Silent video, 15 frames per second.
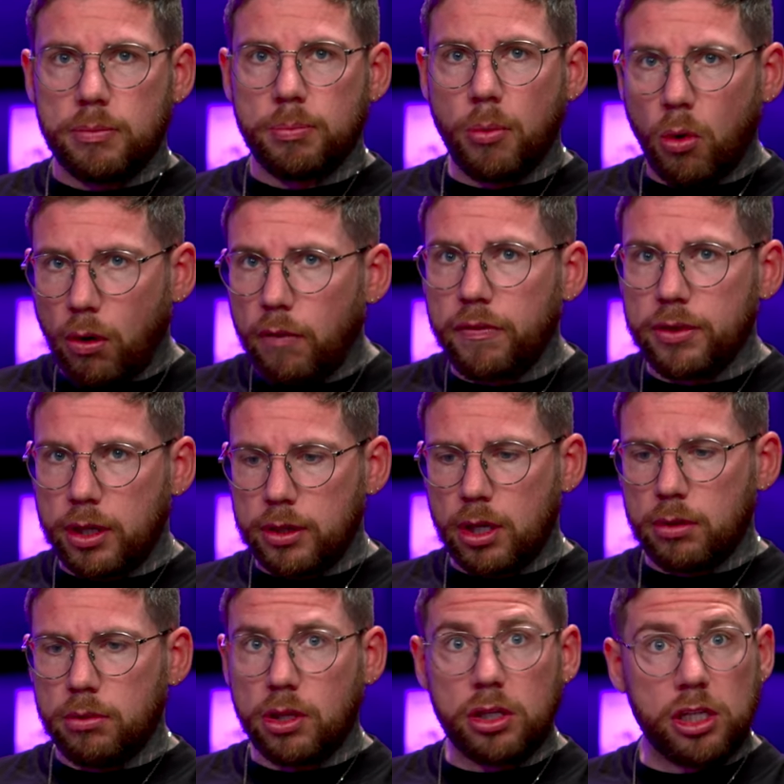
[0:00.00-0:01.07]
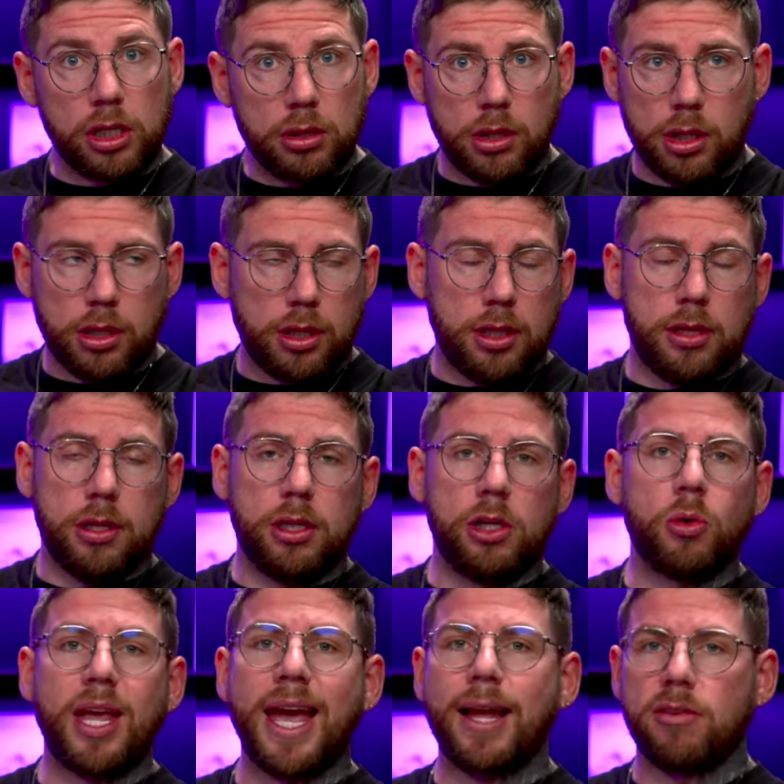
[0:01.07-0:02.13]
more often than you
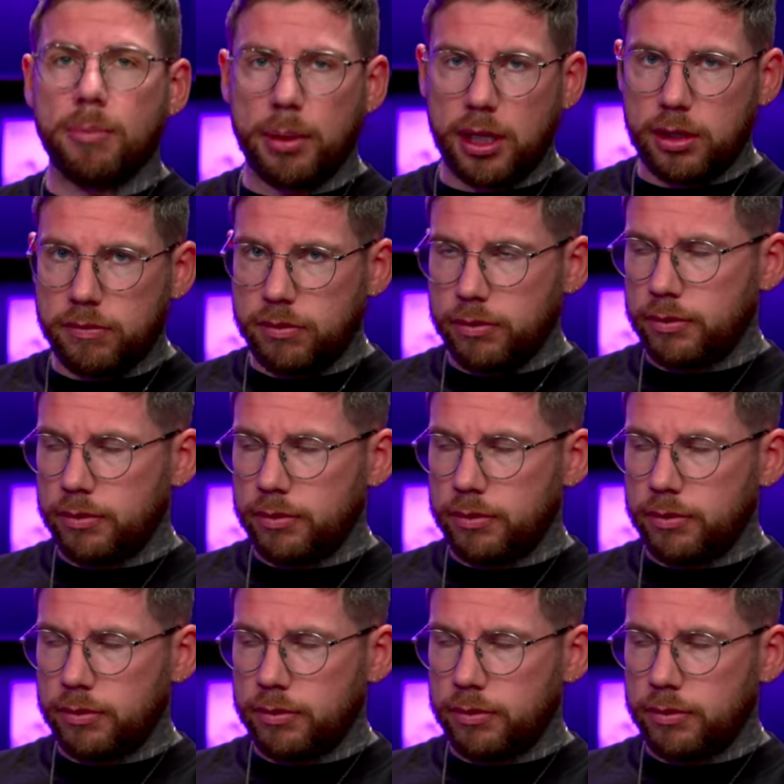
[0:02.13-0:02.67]
care to believe.